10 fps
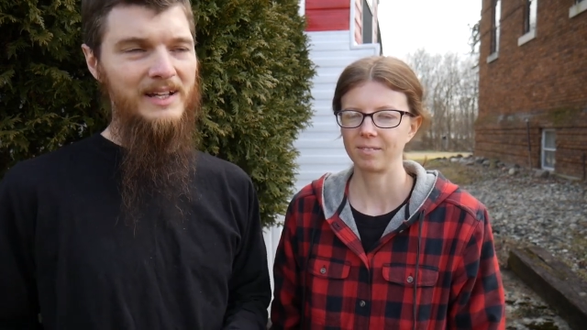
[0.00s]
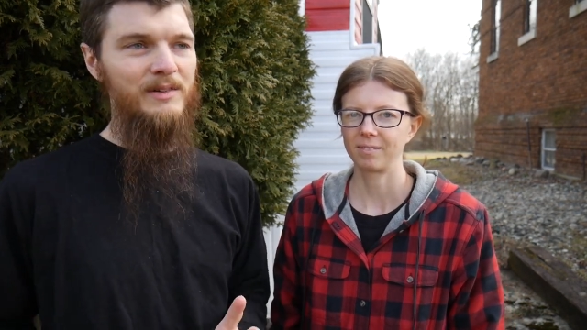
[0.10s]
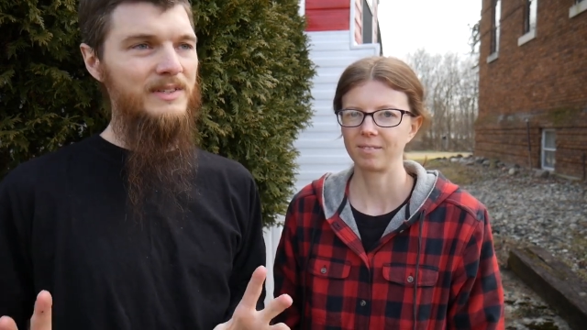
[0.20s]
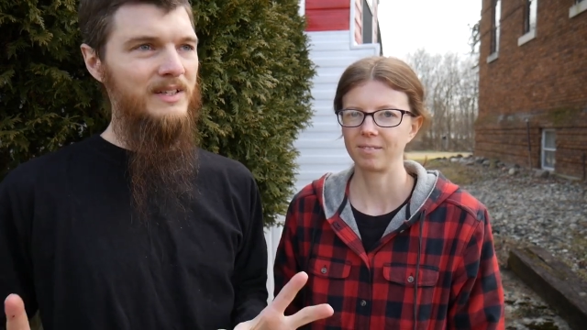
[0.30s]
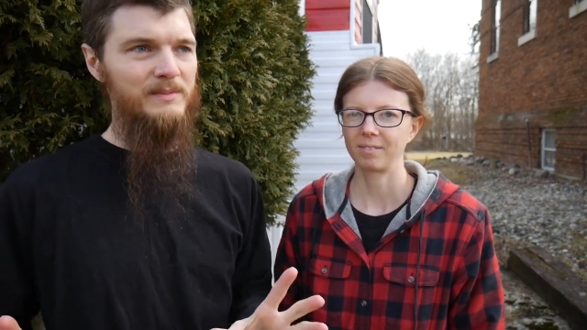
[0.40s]
Speaker 1: I
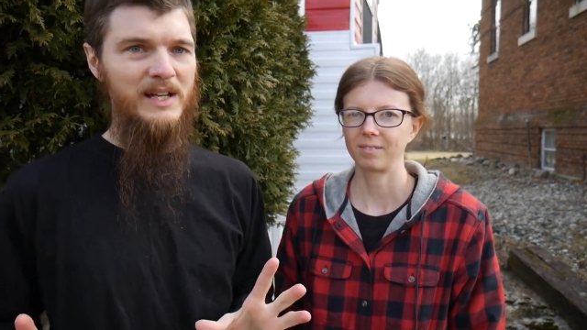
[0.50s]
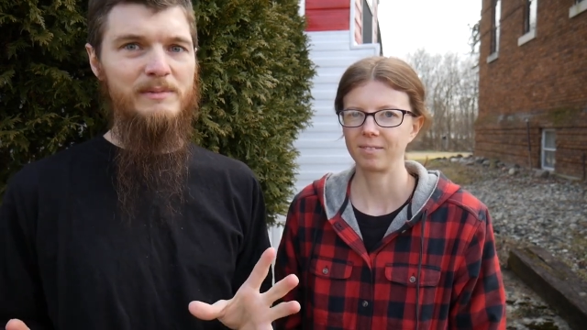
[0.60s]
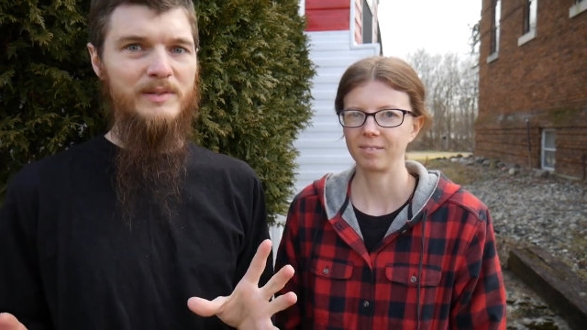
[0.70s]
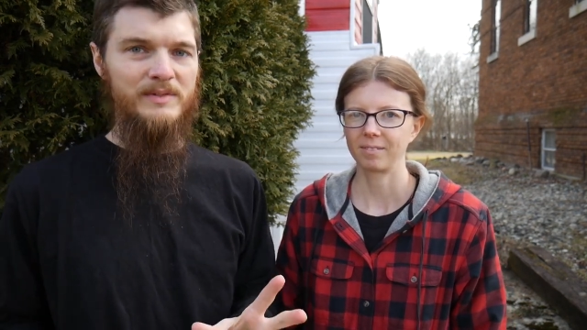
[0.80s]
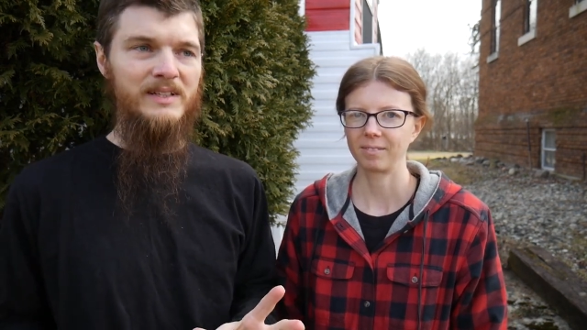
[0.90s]
know
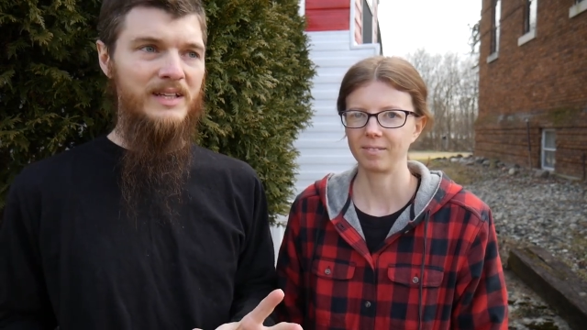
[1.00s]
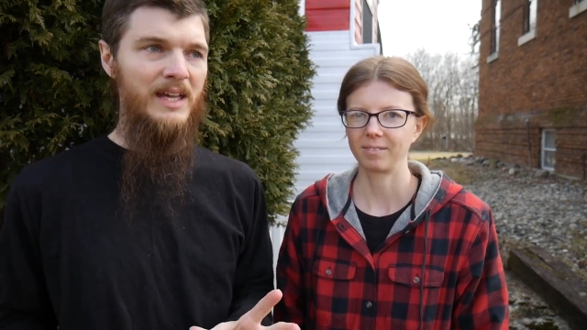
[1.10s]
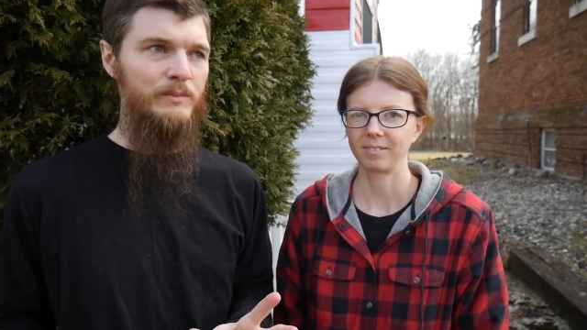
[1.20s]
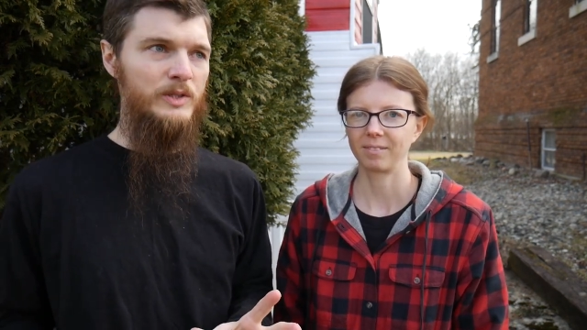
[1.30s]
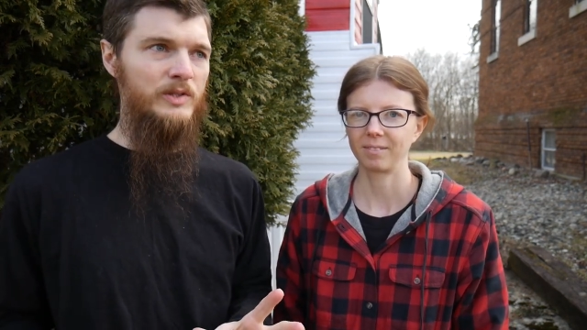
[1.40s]
sometimes you really
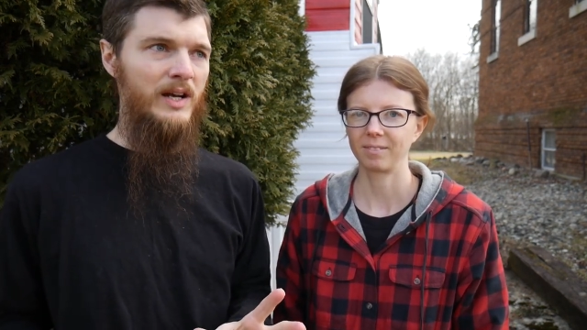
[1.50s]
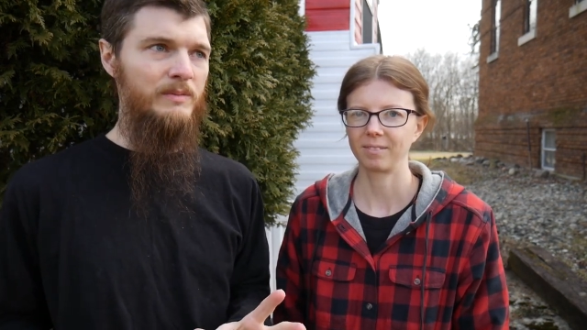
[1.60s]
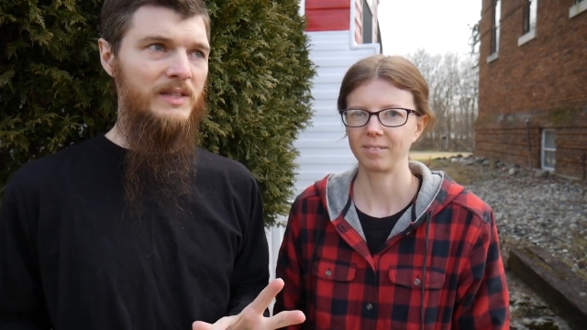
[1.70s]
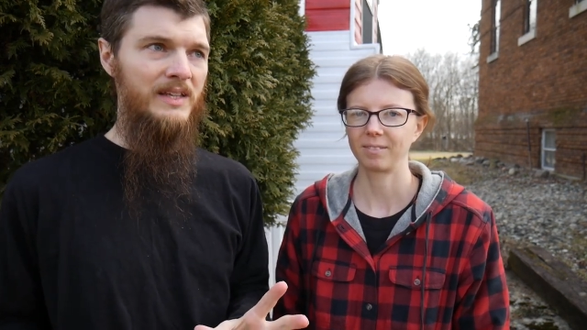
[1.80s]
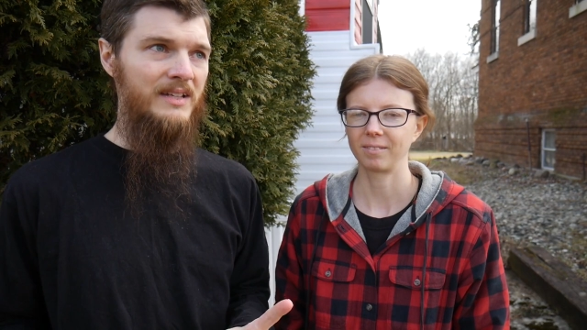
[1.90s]
can be
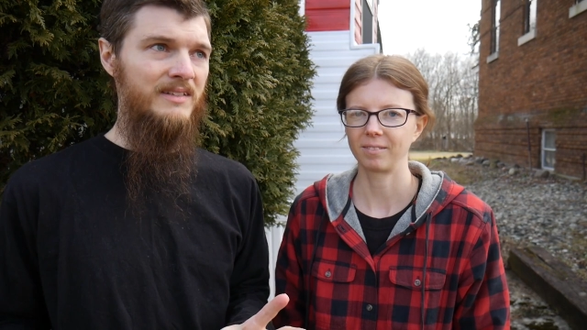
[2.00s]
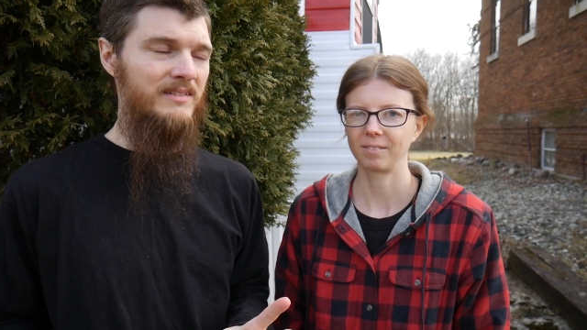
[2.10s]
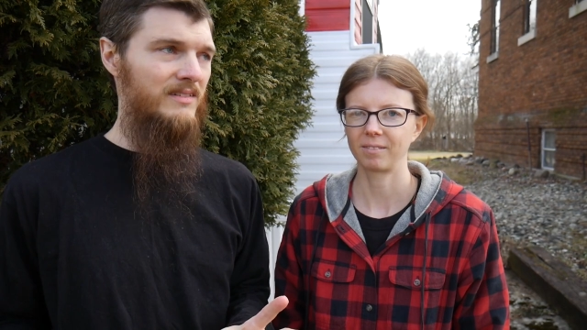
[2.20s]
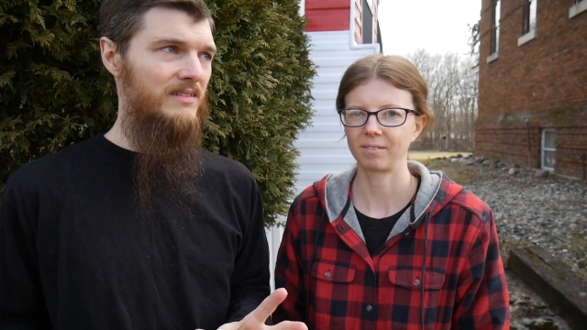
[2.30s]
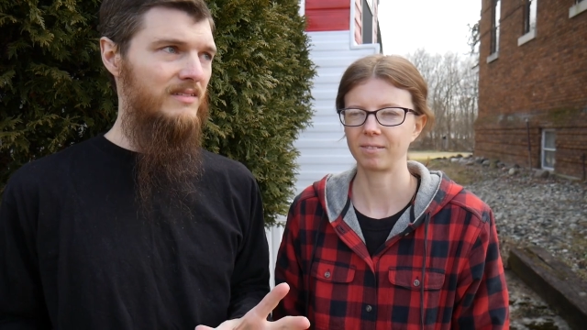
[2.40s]
trapped and
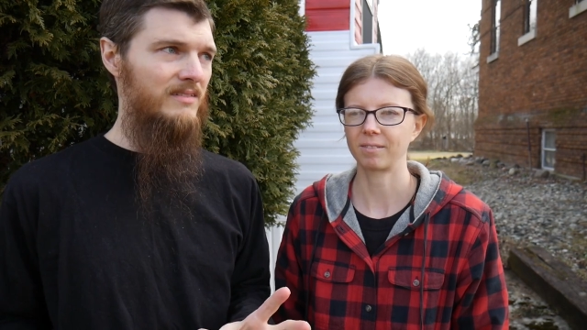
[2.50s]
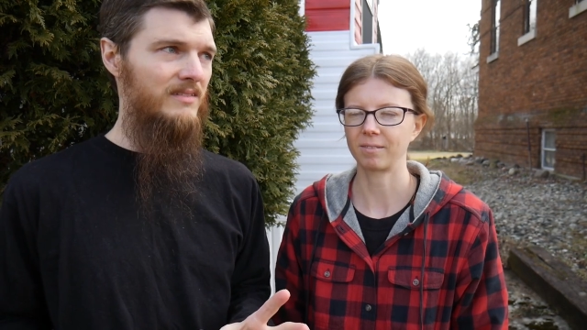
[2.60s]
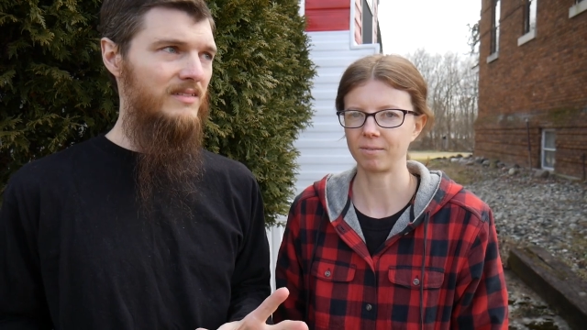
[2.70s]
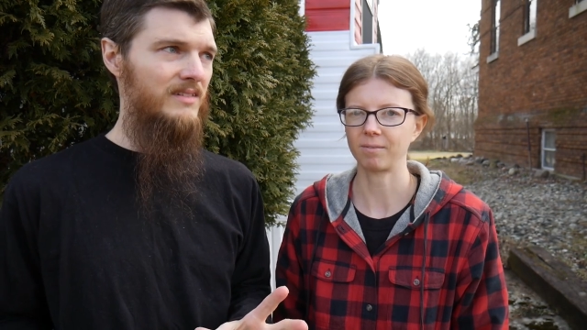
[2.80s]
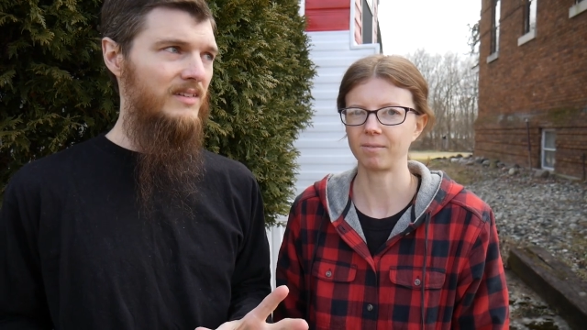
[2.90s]
that's
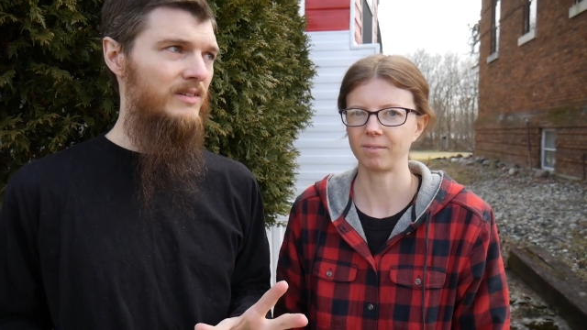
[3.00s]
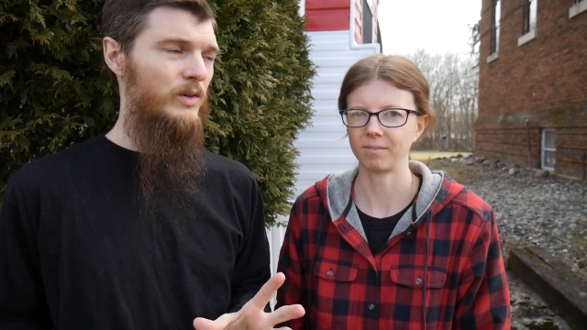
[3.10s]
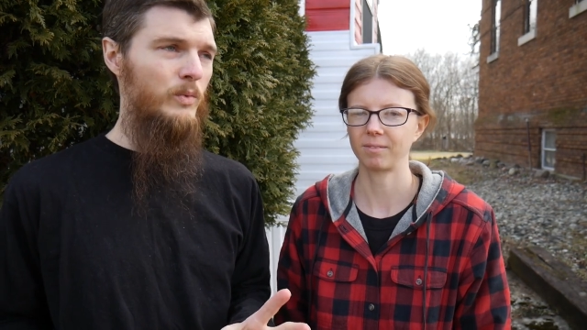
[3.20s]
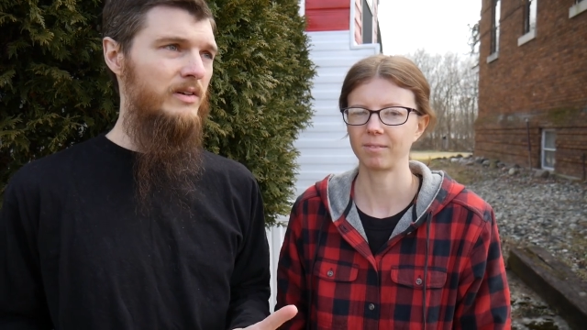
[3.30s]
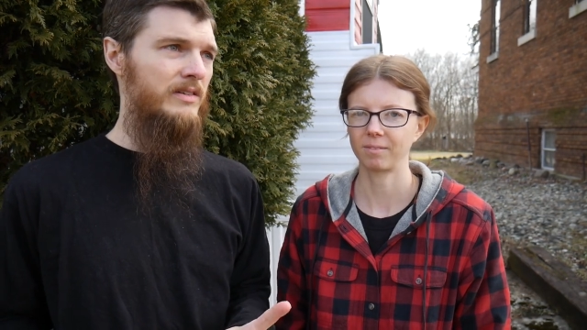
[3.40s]
mm-hmm. the
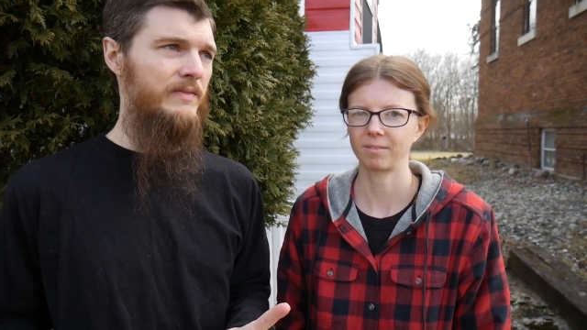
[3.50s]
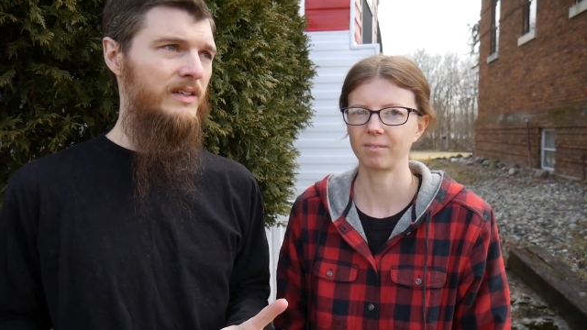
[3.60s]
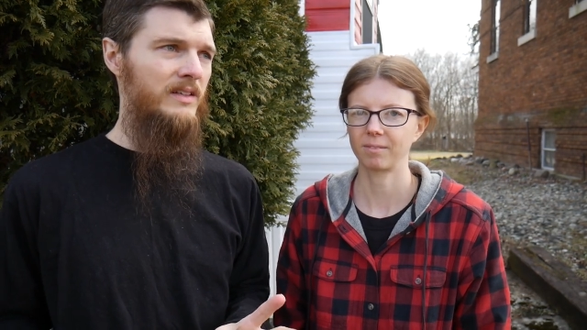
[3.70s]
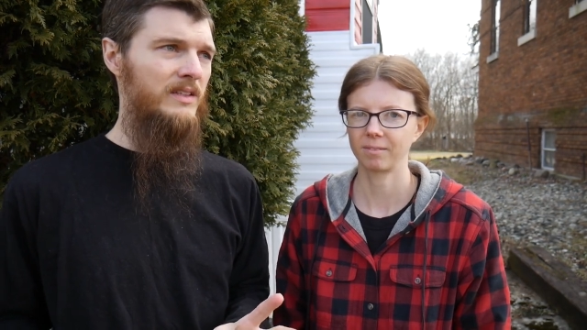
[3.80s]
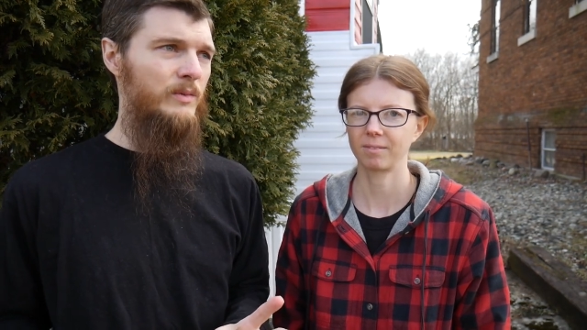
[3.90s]
worst
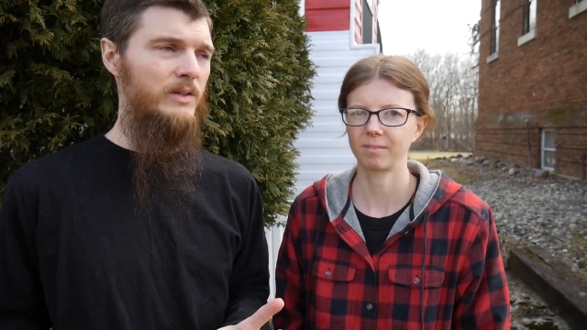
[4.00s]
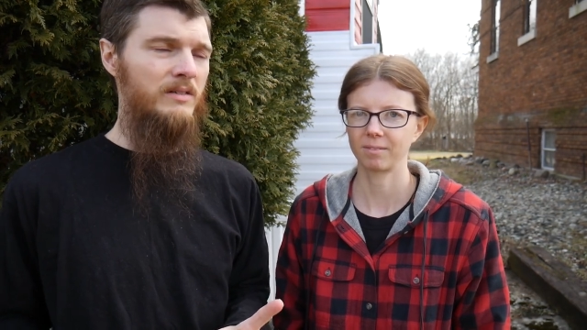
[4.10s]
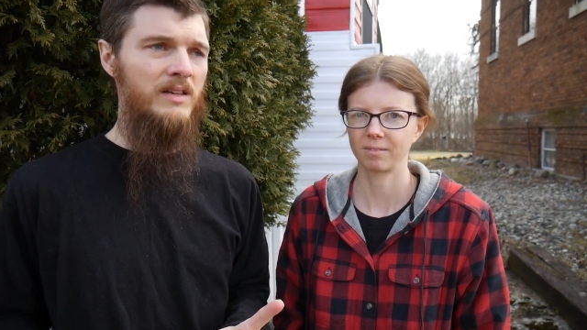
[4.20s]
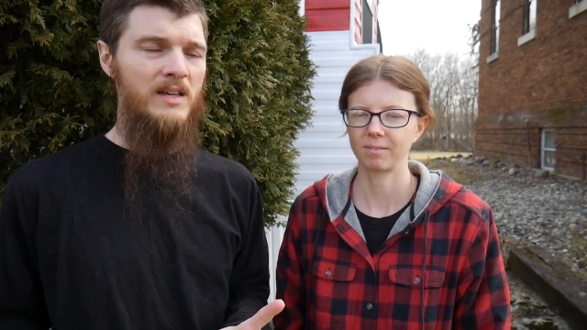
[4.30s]
feeling in the world.